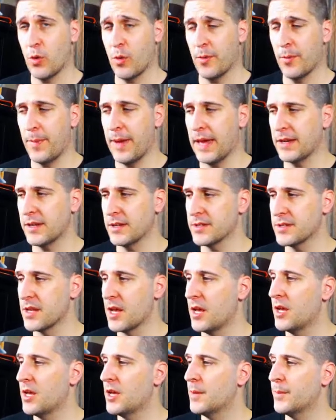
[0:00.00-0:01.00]
with pandas.
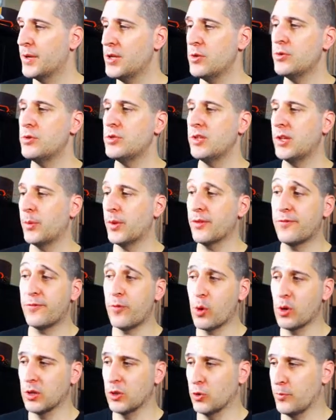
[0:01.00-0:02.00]
But you would do that with a
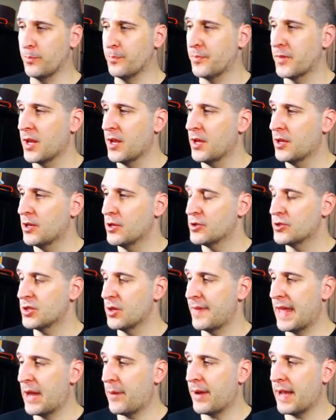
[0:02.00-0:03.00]
for loop. So
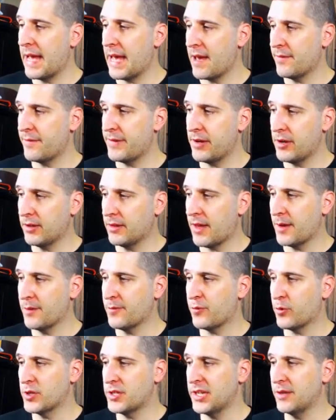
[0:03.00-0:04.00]
now I have here on line
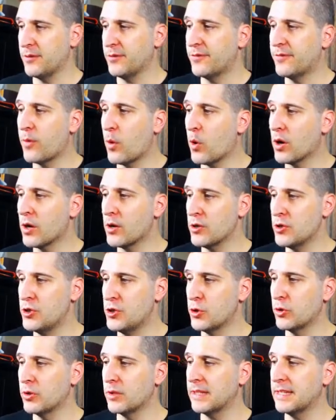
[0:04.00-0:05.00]
14, for
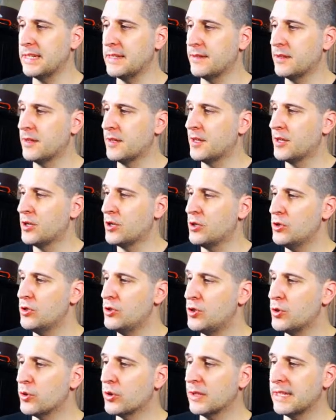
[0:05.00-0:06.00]
doodly
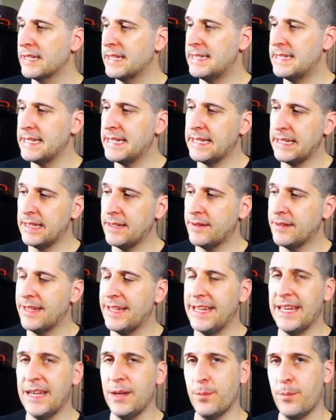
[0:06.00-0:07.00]
d
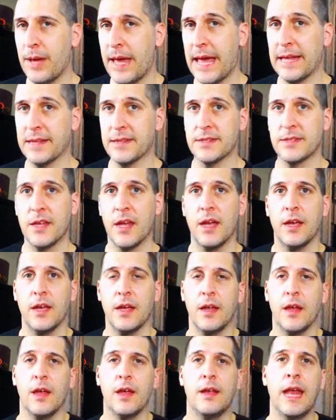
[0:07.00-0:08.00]
in pets.
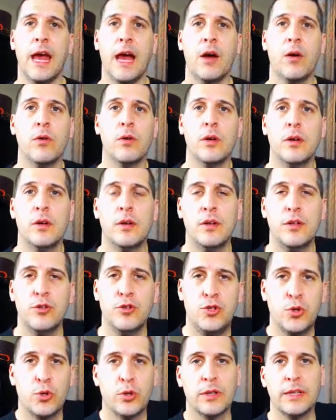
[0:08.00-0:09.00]
Now,
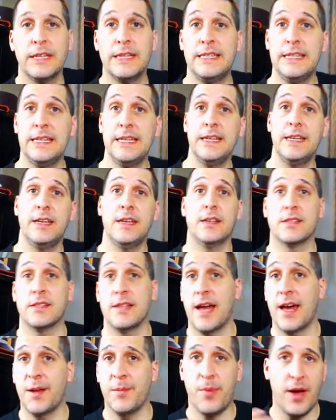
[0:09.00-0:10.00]
doodly d is
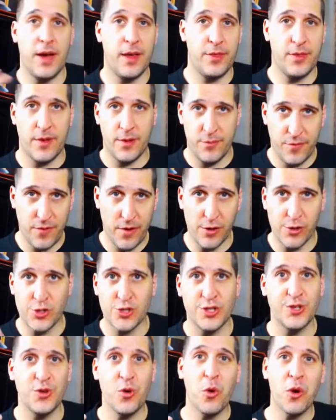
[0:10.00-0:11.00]
not a Python
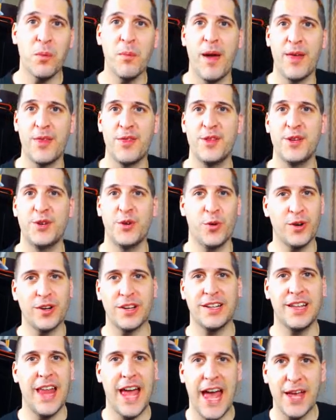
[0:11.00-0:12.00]
function or method or
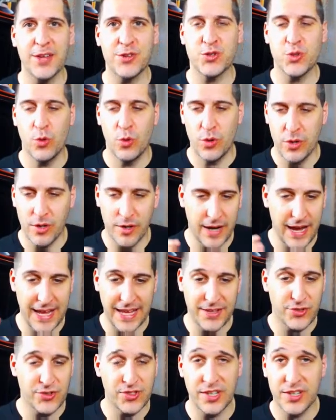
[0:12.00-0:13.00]
class or
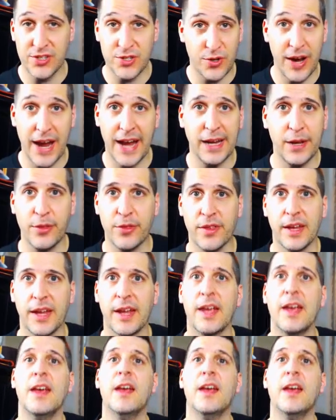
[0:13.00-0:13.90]
instance or anything.